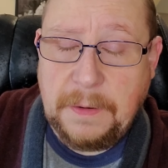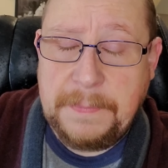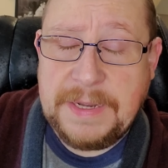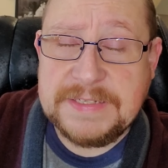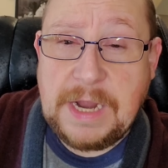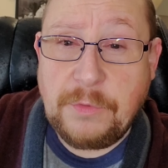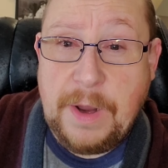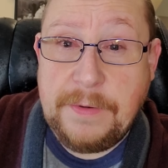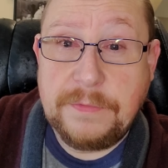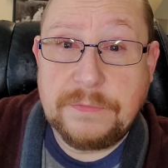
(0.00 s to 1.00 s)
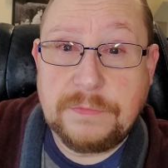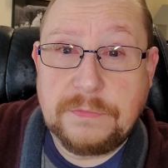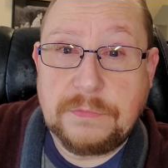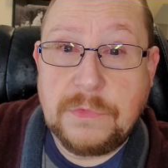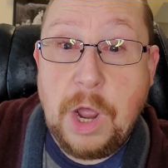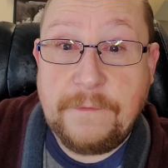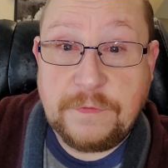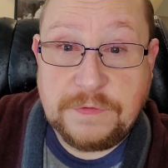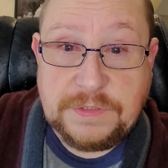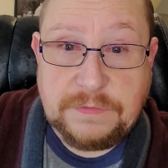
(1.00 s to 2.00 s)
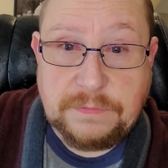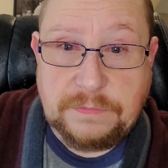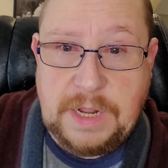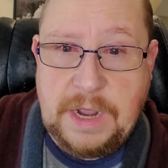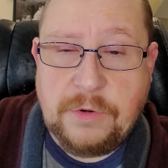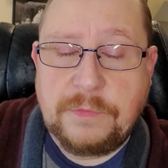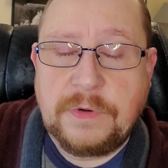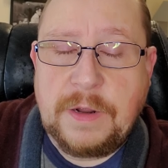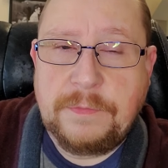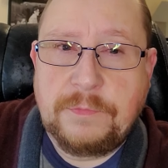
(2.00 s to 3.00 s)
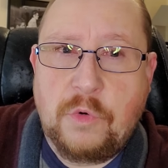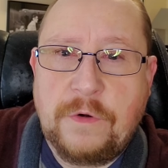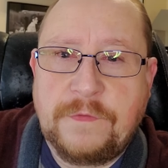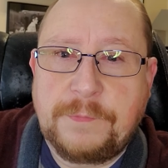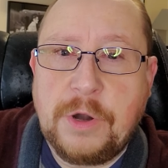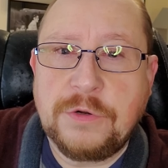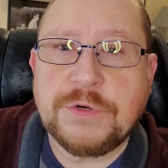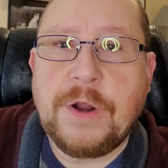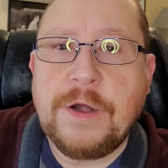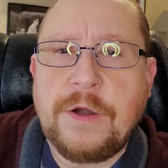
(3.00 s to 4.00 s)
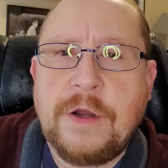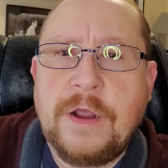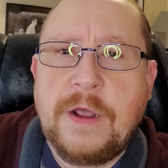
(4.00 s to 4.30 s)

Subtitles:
because I write novels now. I'm more of a prose writer.